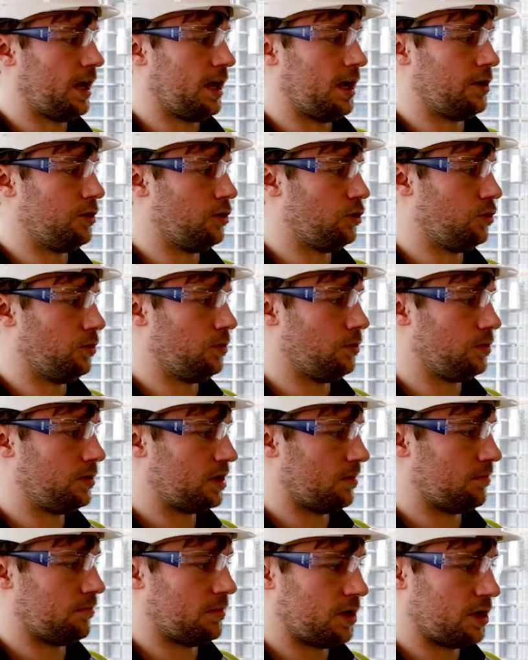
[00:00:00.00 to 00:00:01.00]
new
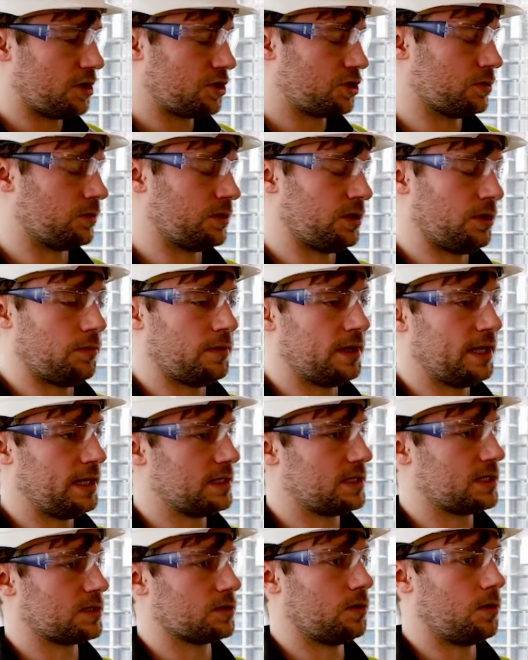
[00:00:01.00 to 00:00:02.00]
commercial
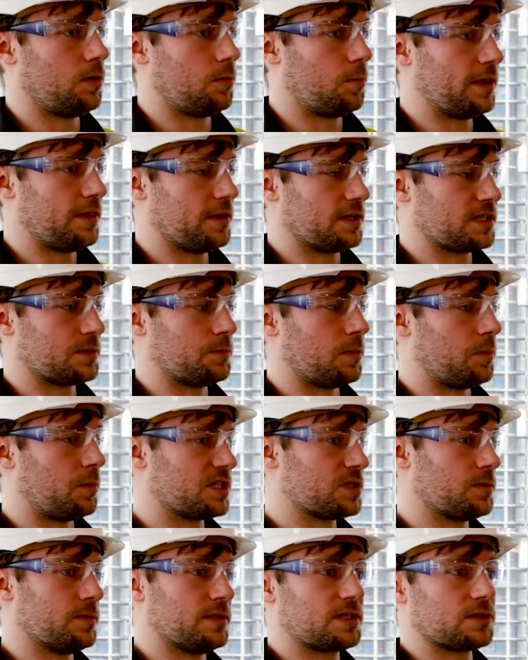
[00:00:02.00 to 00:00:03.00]
units, or whether someone
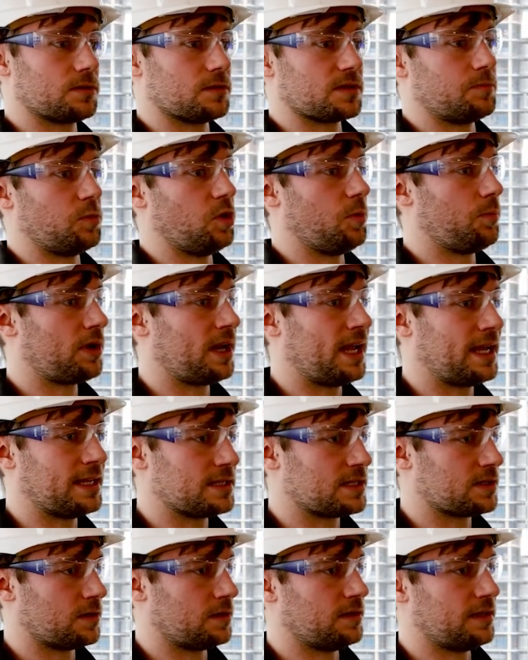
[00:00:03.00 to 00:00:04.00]
wants to install some new
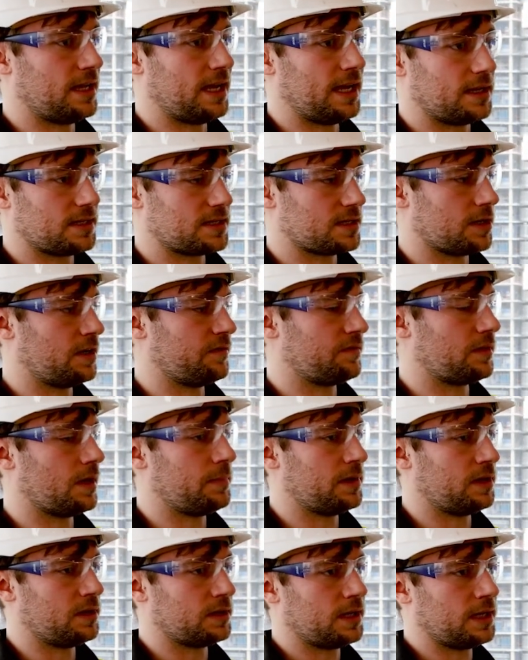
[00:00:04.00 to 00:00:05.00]
plant on their side of their
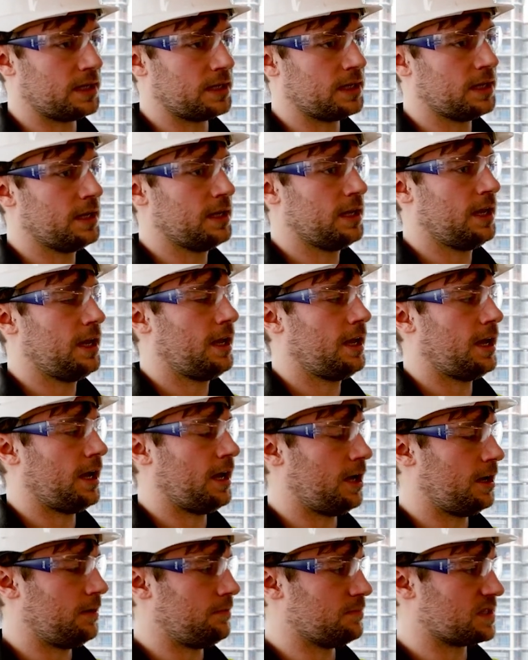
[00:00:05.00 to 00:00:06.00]
building.
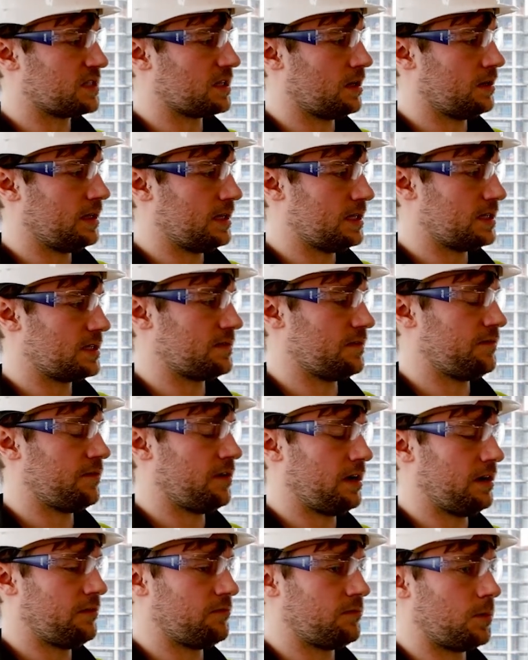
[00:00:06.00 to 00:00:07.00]
So there's a
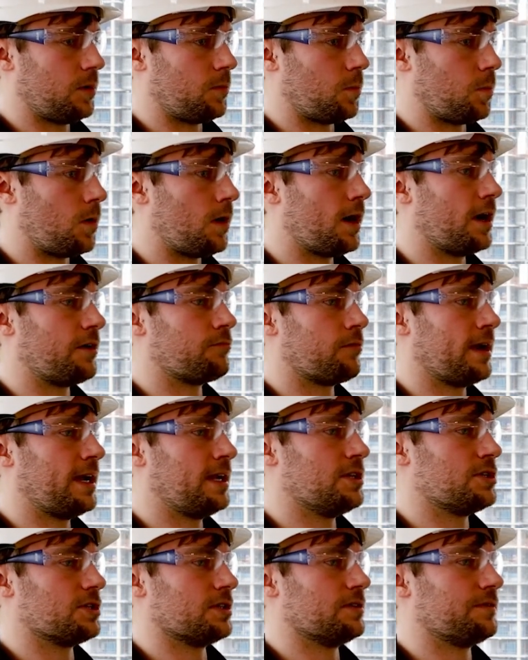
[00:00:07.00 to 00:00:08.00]
very wide
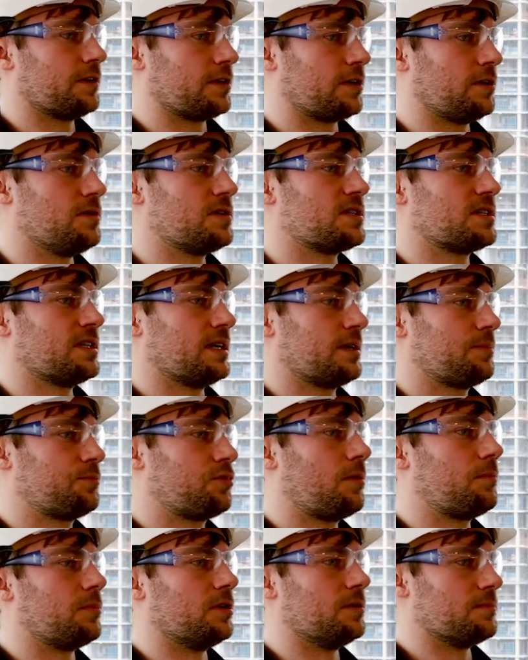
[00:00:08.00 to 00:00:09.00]
range of acoustic
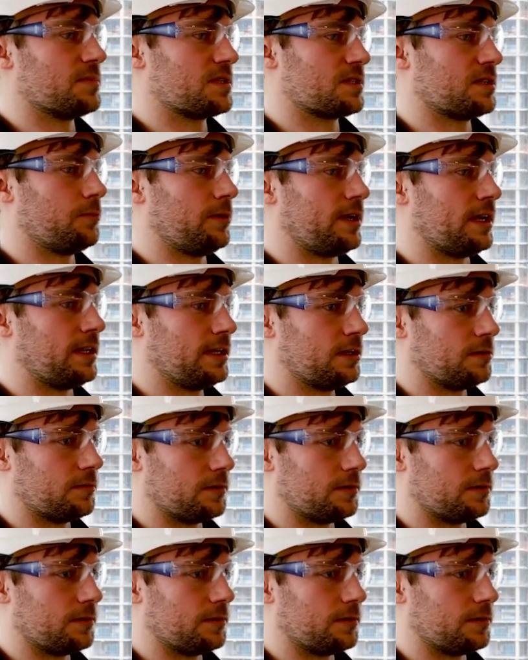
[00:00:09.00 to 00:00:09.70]
problems that we can deal